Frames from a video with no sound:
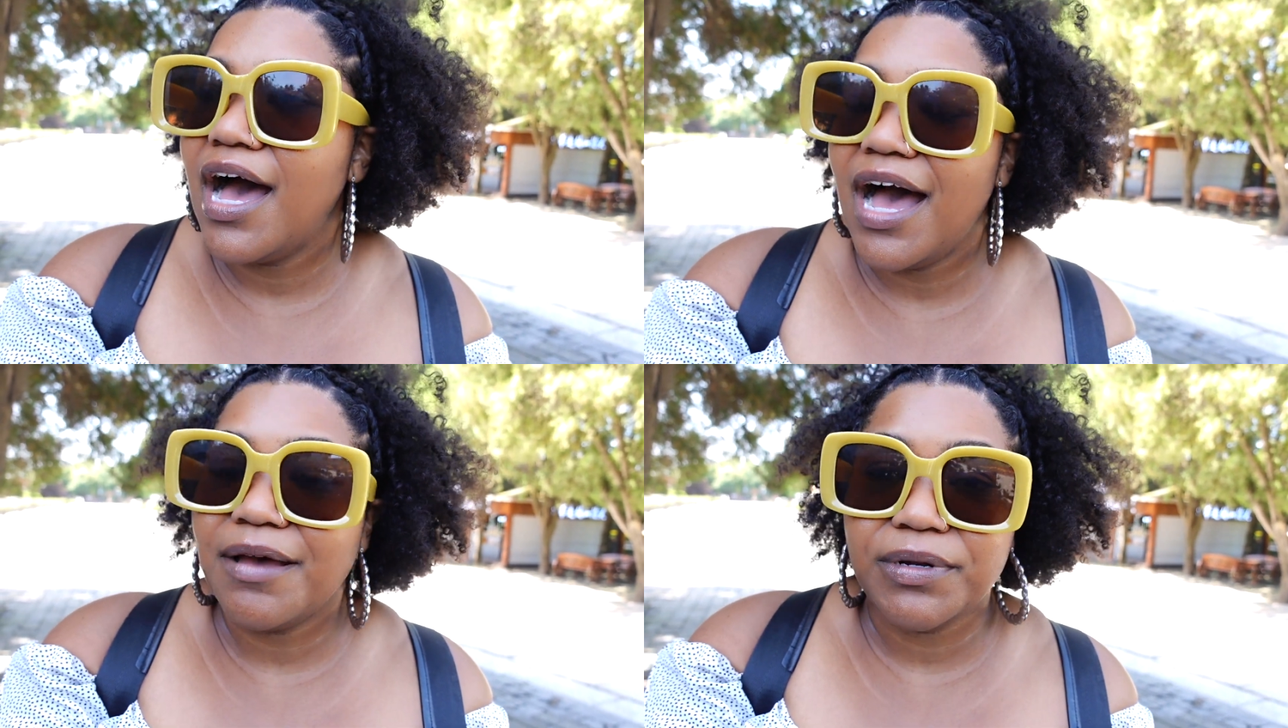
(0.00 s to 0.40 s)

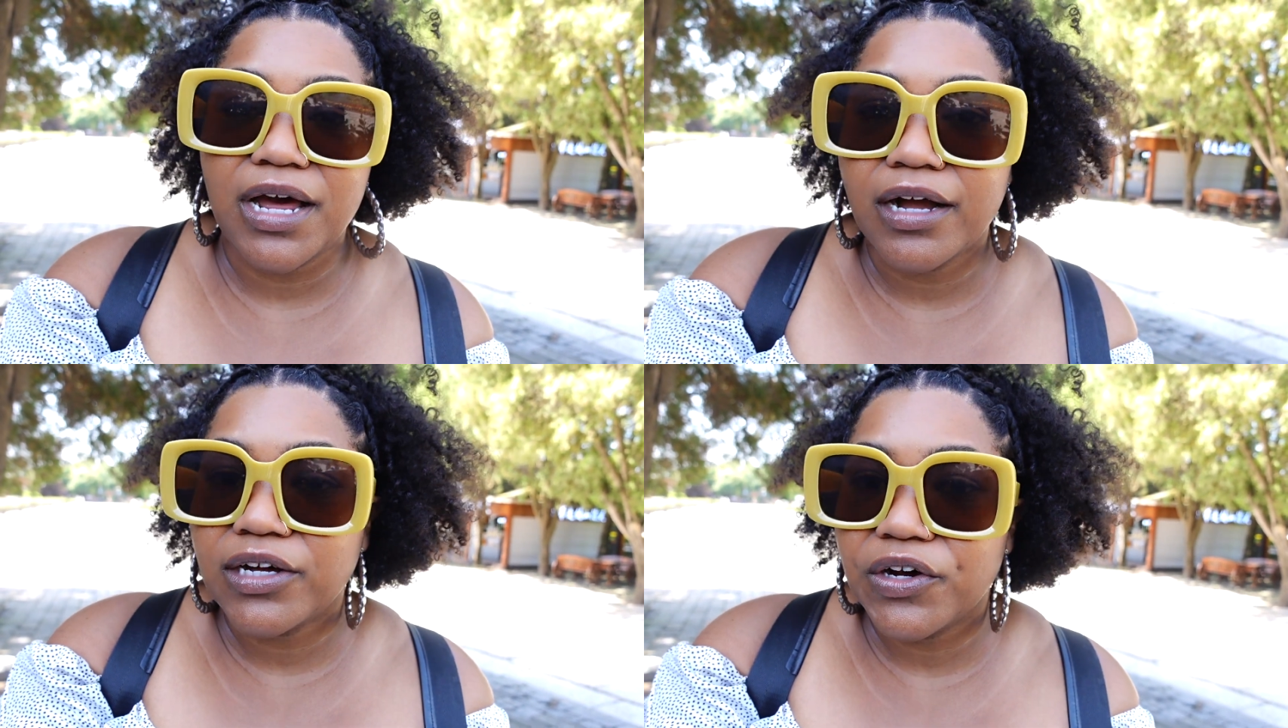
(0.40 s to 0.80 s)
I'm
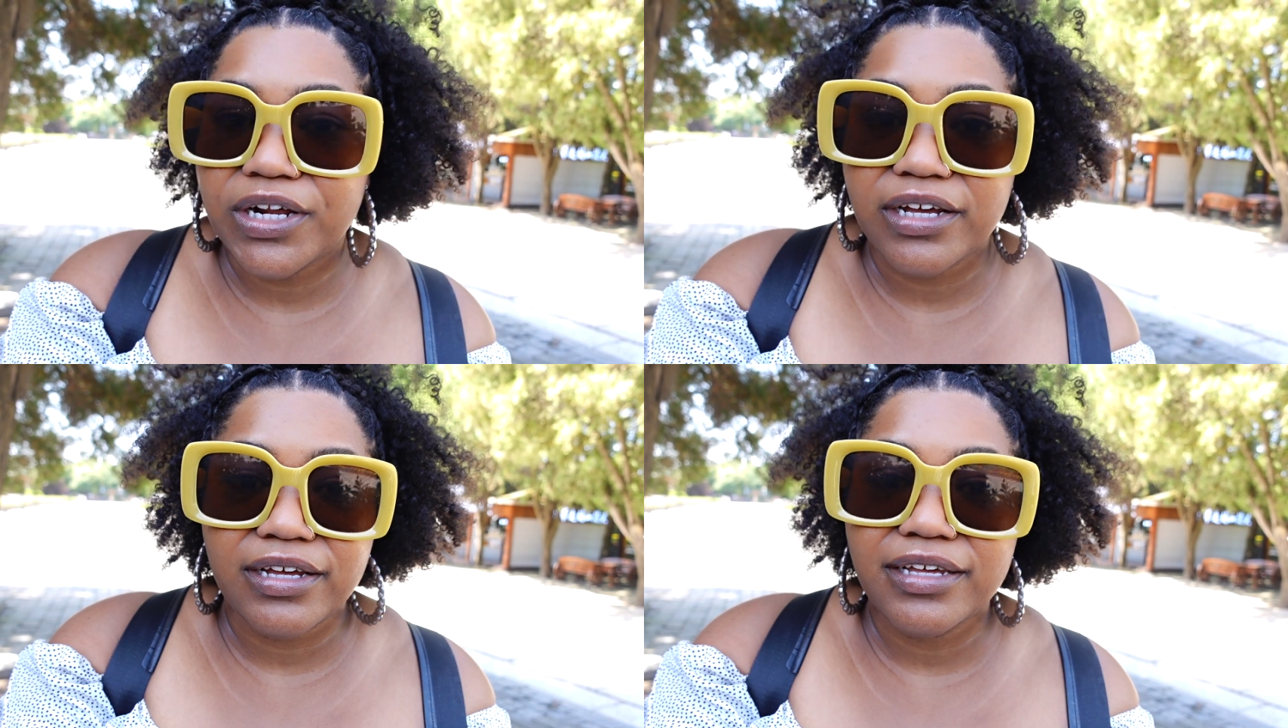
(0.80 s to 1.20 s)
not
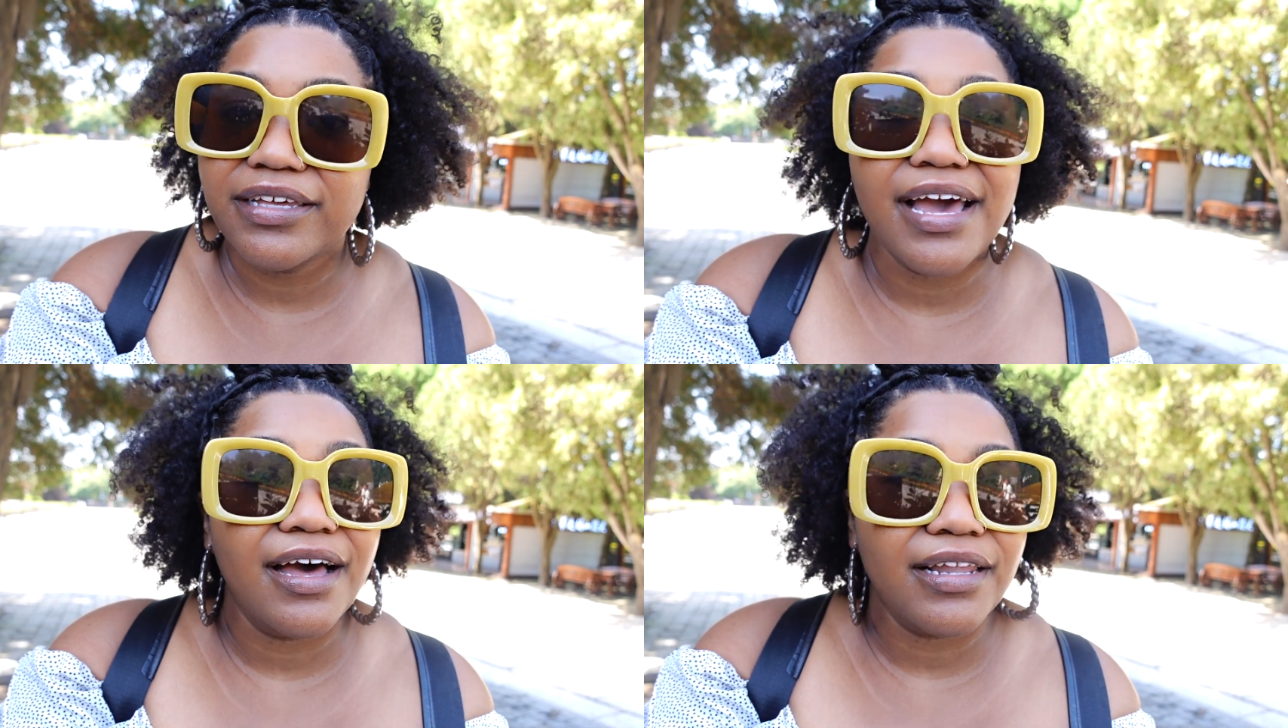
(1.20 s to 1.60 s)
gonna
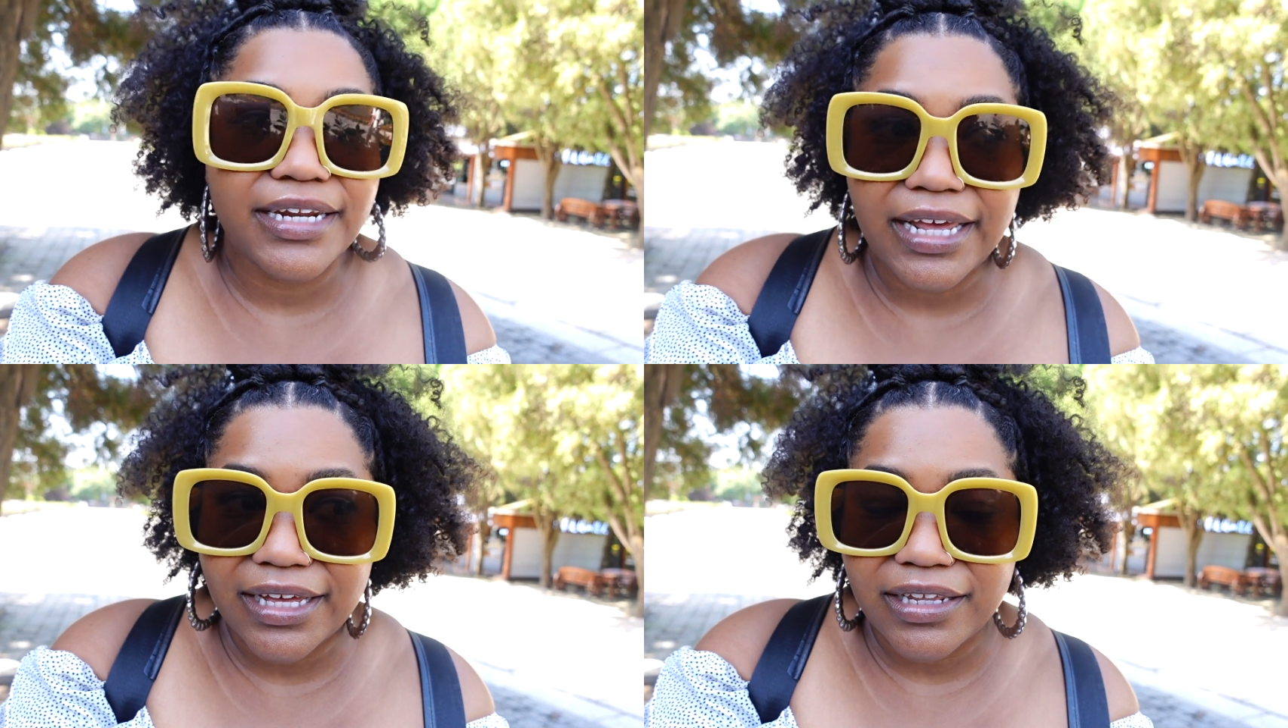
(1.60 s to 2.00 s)
yell
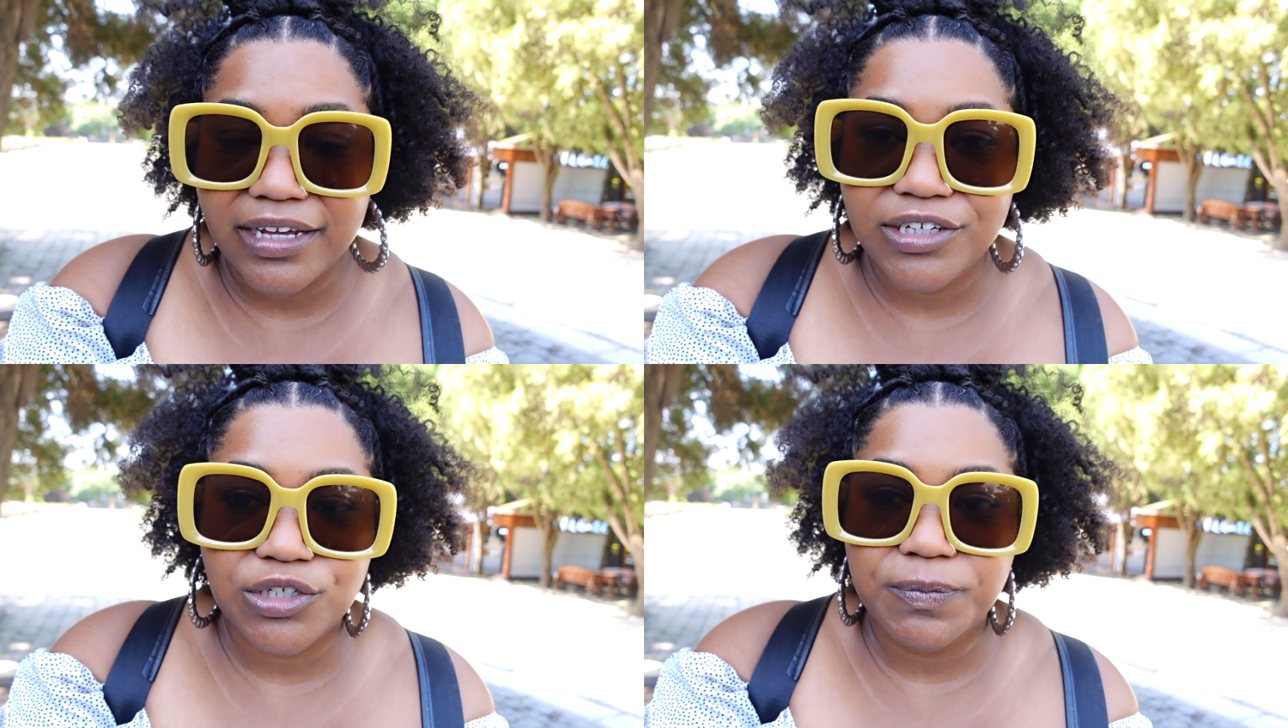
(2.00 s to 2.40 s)
in
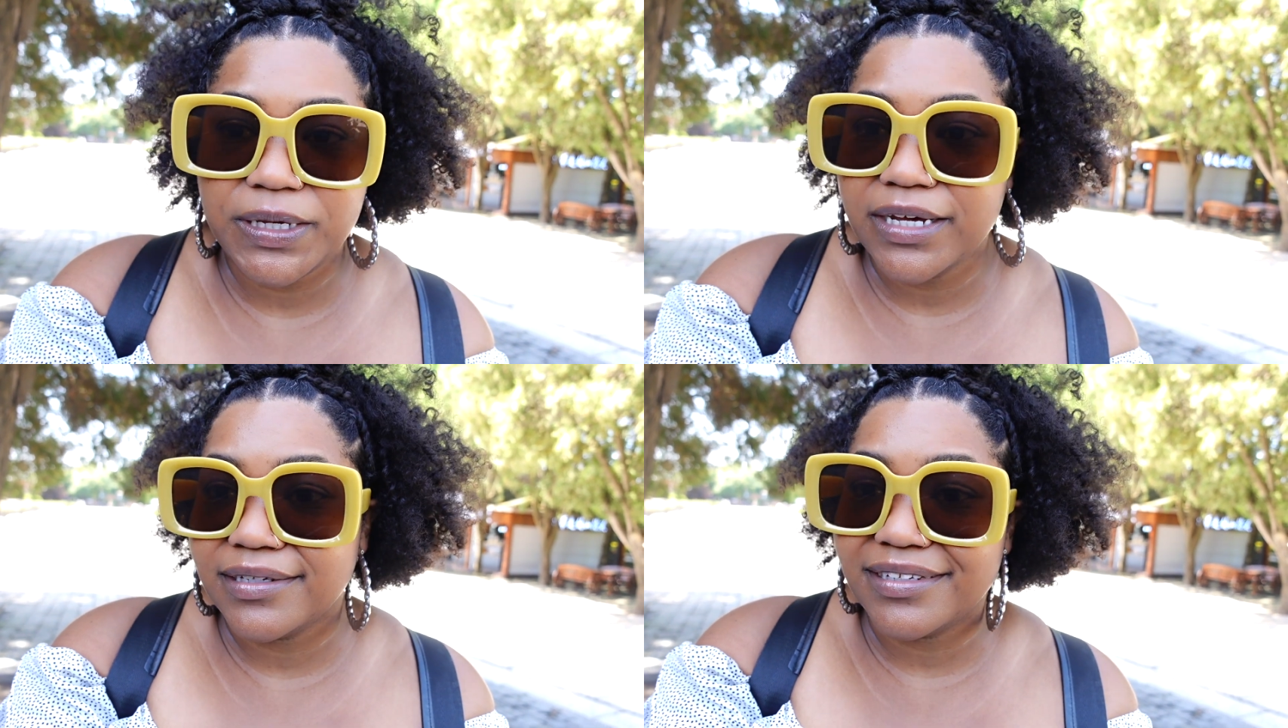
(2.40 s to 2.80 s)
English because